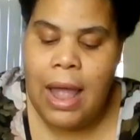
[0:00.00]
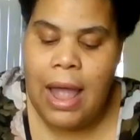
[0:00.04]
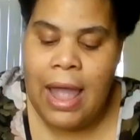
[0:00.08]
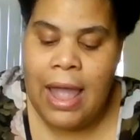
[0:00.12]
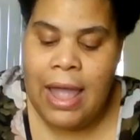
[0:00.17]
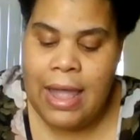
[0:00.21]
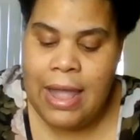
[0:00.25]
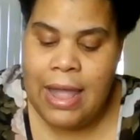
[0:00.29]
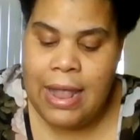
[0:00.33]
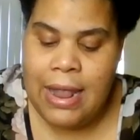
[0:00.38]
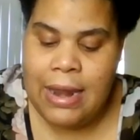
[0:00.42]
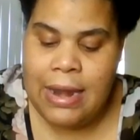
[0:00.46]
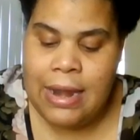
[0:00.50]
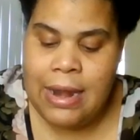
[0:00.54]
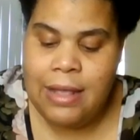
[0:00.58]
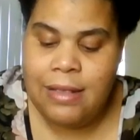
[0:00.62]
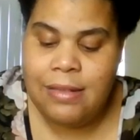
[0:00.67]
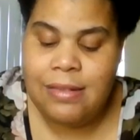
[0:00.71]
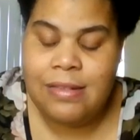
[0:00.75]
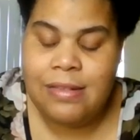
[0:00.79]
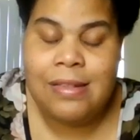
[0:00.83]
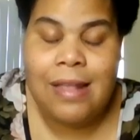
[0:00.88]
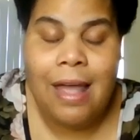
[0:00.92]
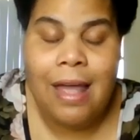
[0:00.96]
and
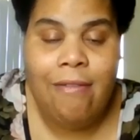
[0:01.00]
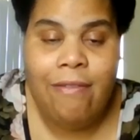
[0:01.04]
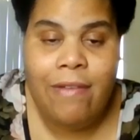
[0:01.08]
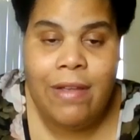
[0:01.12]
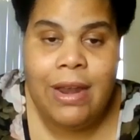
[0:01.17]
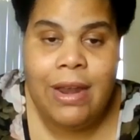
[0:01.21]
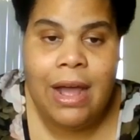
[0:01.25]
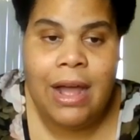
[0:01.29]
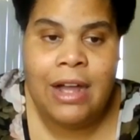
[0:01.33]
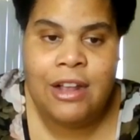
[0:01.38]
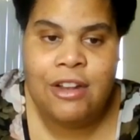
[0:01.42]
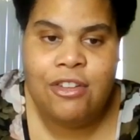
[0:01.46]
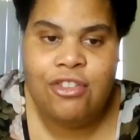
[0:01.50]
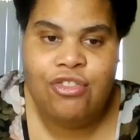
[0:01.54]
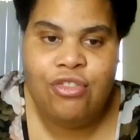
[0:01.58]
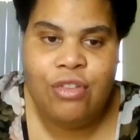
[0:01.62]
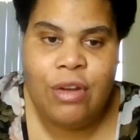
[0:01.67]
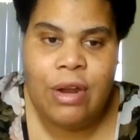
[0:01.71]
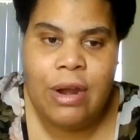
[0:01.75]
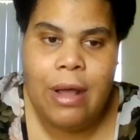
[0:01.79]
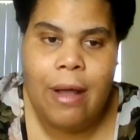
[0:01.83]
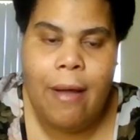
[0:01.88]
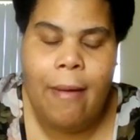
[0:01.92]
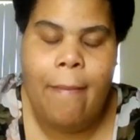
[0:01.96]

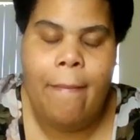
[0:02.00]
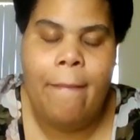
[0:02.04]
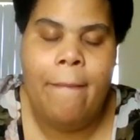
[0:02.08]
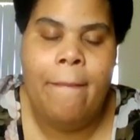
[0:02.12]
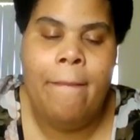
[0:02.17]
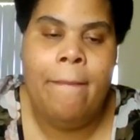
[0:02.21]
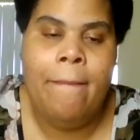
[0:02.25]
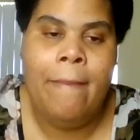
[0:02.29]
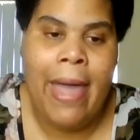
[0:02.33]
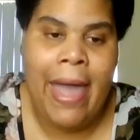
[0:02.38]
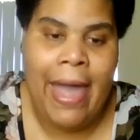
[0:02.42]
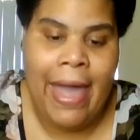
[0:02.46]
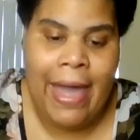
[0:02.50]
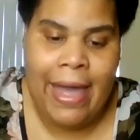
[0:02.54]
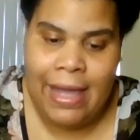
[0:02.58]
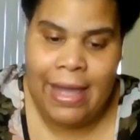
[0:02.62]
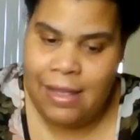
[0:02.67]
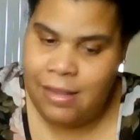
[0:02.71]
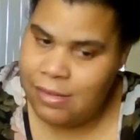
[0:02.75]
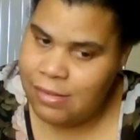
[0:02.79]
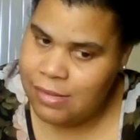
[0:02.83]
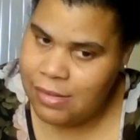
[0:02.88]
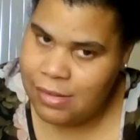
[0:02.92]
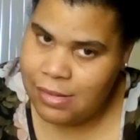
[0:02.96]
700
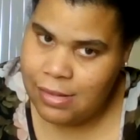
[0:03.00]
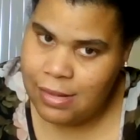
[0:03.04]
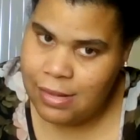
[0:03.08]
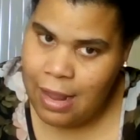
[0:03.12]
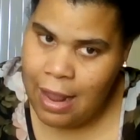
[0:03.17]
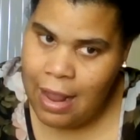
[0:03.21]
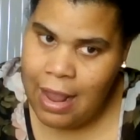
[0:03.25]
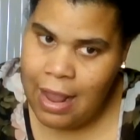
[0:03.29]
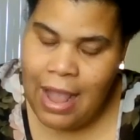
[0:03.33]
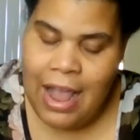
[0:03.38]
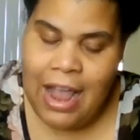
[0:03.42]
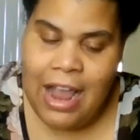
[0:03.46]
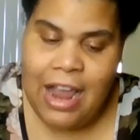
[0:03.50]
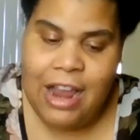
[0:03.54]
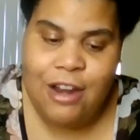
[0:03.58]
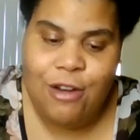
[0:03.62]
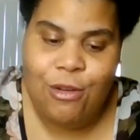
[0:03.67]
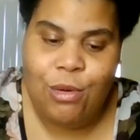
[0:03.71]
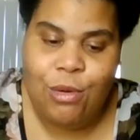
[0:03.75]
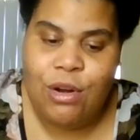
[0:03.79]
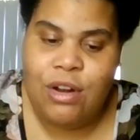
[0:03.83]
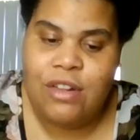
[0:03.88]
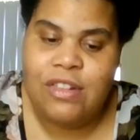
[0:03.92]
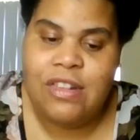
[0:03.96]
masks
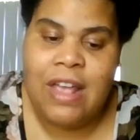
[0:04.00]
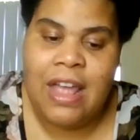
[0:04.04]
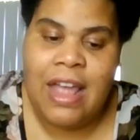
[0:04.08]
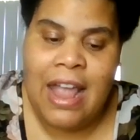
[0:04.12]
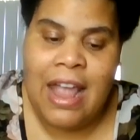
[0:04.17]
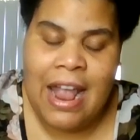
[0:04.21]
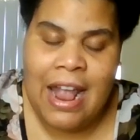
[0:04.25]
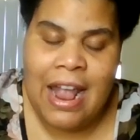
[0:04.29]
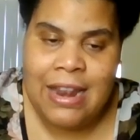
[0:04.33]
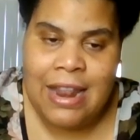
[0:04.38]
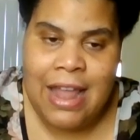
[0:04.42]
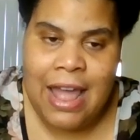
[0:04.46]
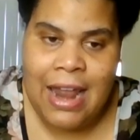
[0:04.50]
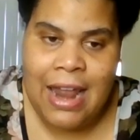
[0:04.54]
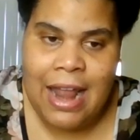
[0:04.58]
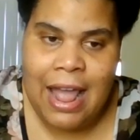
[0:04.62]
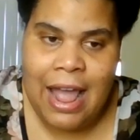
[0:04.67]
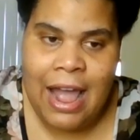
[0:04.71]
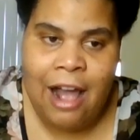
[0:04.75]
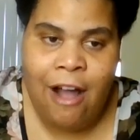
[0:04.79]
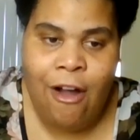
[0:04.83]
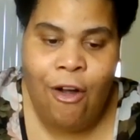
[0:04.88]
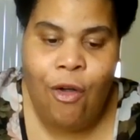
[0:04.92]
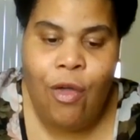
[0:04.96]
in order to hand that
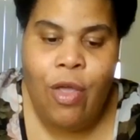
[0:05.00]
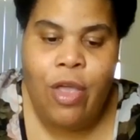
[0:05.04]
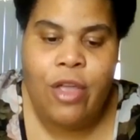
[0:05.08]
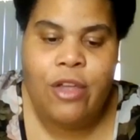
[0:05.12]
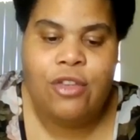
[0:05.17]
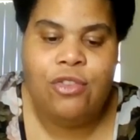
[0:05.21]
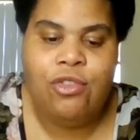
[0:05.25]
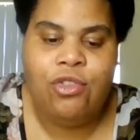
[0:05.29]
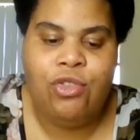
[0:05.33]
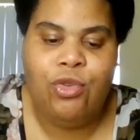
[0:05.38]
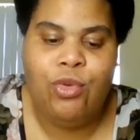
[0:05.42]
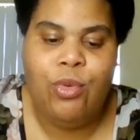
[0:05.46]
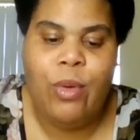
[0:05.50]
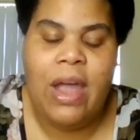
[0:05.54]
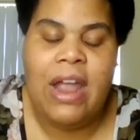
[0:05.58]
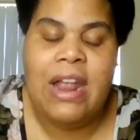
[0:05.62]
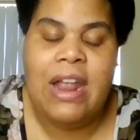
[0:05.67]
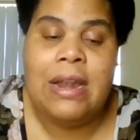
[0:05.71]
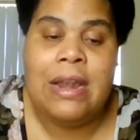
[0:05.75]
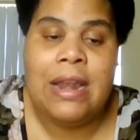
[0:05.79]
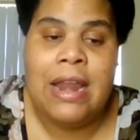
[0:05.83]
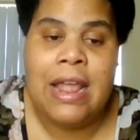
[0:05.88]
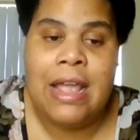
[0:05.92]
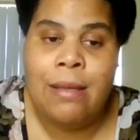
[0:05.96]
out to
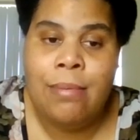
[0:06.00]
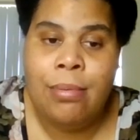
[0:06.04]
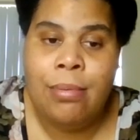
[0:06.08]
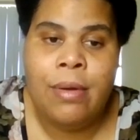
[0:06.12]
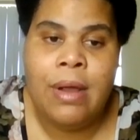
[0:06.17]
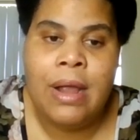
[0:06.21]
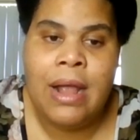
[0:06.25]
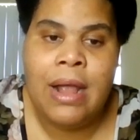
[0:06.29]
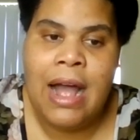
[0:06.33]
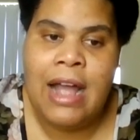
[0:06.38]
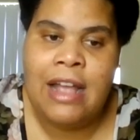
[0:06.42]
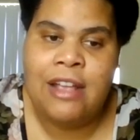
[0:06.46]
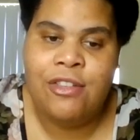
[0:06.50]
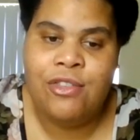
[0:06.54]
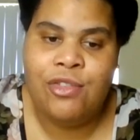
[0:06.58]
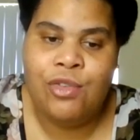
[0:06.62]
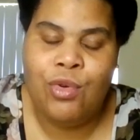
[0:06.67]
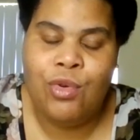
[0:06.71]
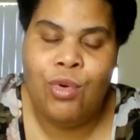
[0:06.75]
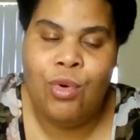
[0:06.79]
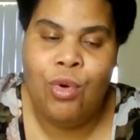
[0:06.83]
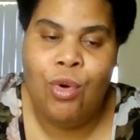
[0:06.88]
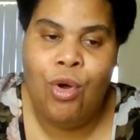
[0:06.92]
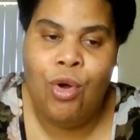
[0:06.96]
a neighboring high
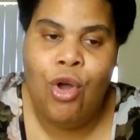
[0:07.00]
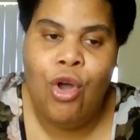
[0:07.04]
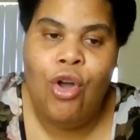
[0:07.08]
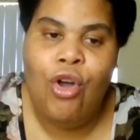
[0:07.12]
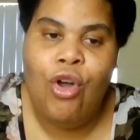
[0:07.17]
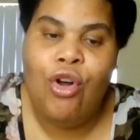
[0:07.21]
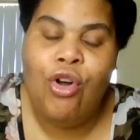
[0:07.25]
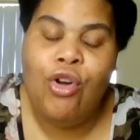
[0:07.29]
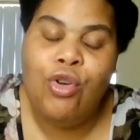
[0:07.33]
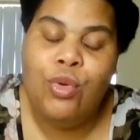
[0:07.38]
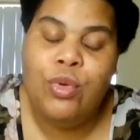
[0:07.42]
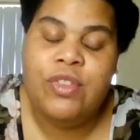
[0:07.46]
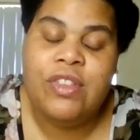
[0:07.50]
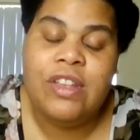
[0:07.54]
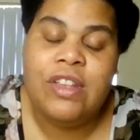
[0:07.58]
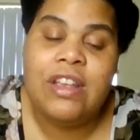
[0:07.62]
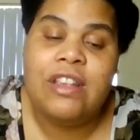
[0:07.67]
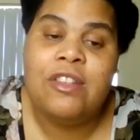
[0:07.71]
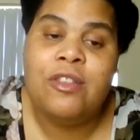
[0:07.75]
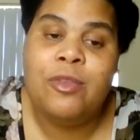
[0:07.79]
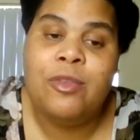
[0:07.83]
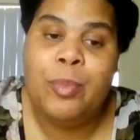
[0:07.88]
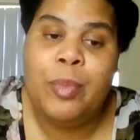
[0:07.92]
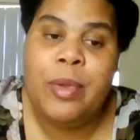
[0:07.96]
school who was
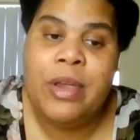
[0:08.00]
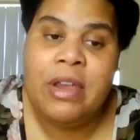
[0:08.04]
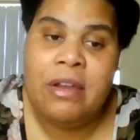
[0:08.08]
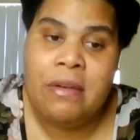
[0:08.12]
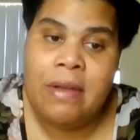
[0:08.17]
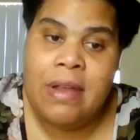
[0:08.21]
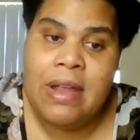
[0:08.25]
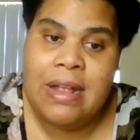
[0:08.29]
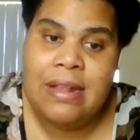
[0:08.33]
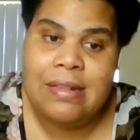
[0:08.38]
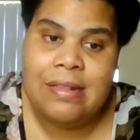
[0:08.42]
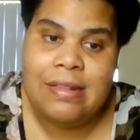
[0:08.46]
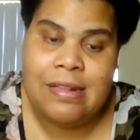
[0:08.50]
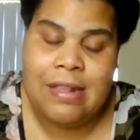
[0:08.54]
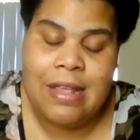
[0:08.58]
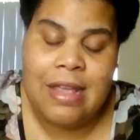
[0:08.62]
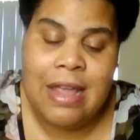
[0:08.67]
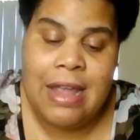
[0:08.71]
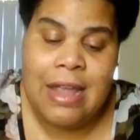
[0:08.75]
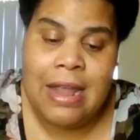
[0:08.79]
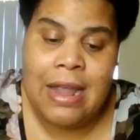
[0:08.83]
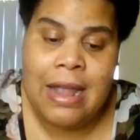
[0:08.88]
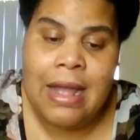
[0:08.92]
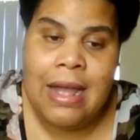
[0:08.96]

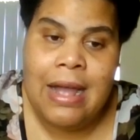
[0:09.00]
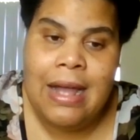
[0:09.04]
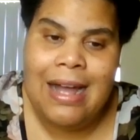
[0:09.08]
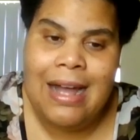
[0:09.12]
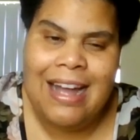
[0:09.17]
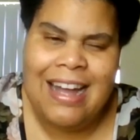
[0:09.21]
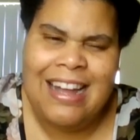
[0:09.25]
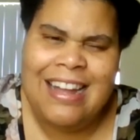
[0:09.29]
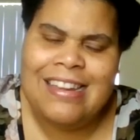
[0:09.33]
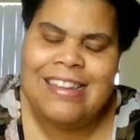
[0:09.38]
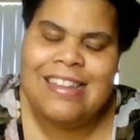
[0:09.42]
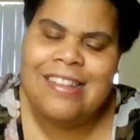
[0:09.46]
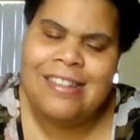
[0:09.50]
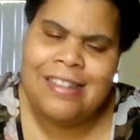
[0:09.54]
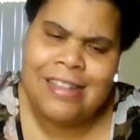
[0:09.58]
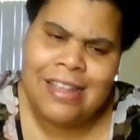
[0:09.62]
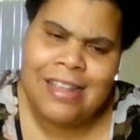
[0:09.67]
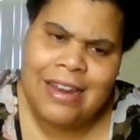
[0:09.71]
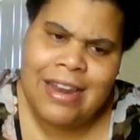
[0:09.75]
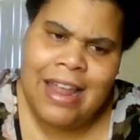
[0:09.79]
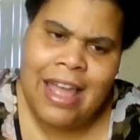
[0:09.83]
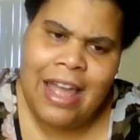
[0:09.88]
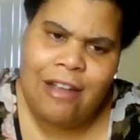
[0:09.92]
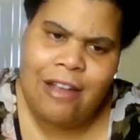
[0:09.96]
experiencing
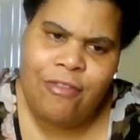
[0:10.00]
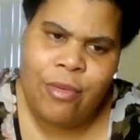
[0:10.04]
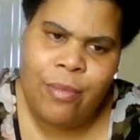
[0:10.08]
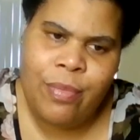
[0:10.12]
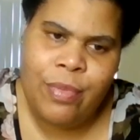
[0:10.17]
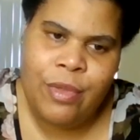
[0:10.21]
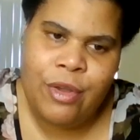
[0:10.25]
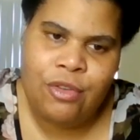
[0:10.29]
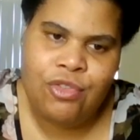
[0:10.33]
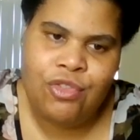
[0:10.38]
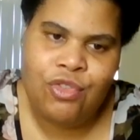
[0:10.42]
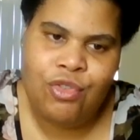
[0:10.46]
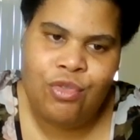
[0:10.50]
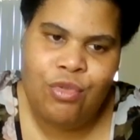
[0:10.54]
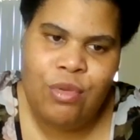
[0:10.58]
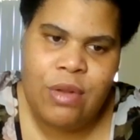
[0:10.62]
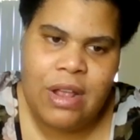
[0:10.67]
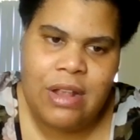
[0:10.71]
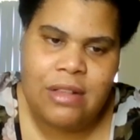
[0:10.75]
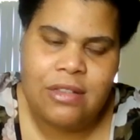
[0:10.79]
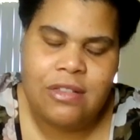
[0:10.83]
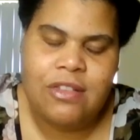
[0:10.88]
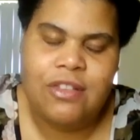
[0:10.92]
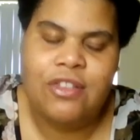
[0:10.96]
disconnect from their
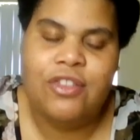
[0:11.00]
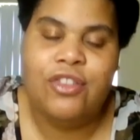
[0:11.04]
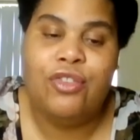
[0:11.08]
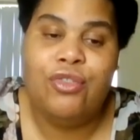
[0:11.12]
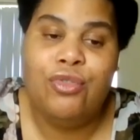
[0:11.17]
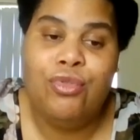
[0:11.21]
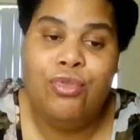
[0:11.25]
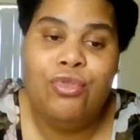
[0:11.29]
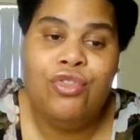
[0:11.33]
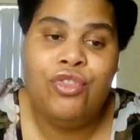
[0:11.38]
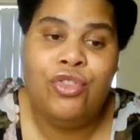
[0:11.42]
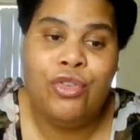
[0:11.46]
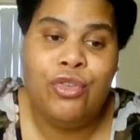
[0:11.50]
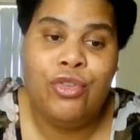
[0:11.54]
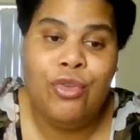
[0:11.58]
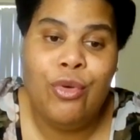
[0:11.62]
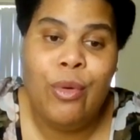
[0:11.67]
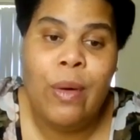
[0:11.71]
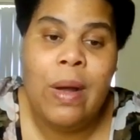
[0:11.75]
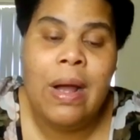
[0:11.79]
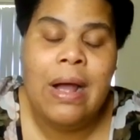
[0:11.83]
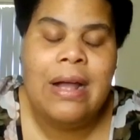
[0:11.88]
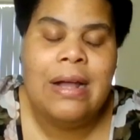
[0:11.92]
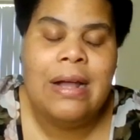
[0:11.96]
students due
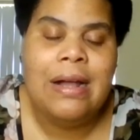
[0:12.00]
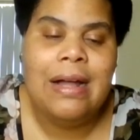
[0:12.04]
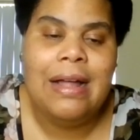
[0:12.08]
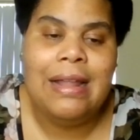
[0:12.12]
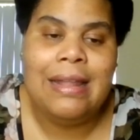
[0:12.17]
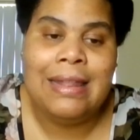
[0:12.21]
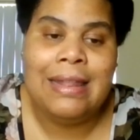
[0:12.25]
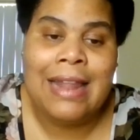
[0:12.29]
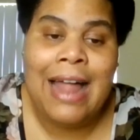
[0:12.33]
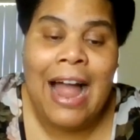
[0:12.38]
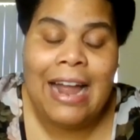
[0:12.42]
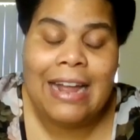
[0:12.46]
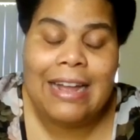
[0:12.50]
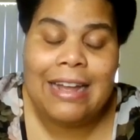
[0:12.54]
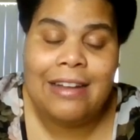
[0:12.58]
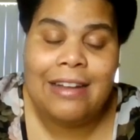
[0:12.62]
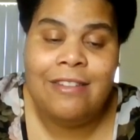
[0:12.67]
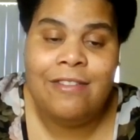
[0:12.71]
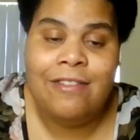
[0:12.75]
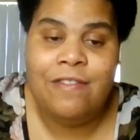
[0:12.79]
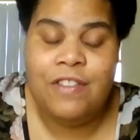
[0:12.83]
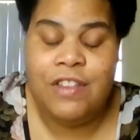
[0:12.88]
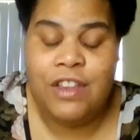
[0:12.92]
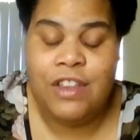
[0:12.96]
to lack
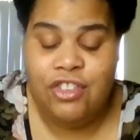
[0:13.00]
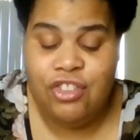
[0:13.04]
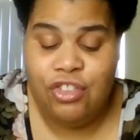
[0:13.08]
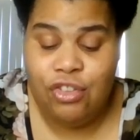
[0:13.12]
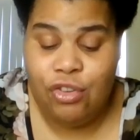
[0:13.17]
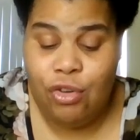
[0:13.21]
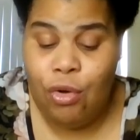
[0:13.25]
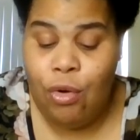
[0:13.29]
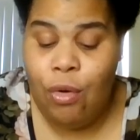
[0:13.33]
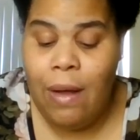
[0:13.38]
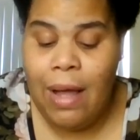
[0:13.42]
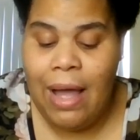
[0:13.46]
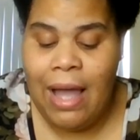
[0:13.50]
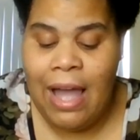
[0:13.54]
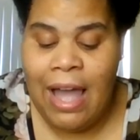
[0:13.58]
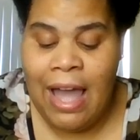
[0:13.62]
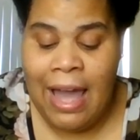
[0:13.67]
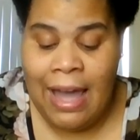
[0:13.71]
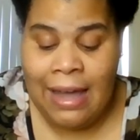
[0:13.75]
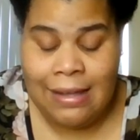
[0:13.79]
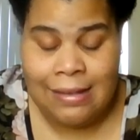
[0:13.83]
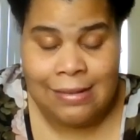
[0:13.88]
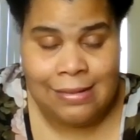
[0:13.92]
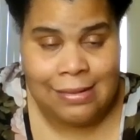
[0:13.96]
of digital
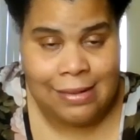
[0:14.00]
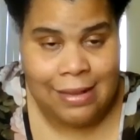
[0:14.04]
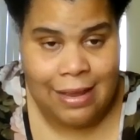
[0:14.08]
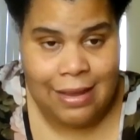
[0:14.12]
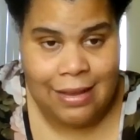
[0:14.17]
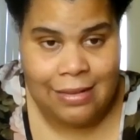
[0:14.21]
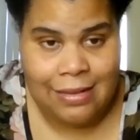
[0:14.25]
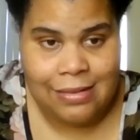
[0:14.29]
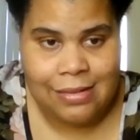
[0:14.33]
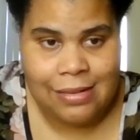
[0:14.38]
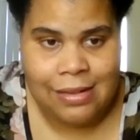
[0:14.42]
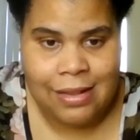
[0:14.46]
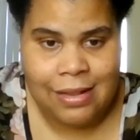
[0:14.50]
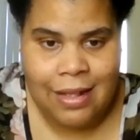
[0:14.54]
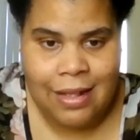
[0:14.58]
access.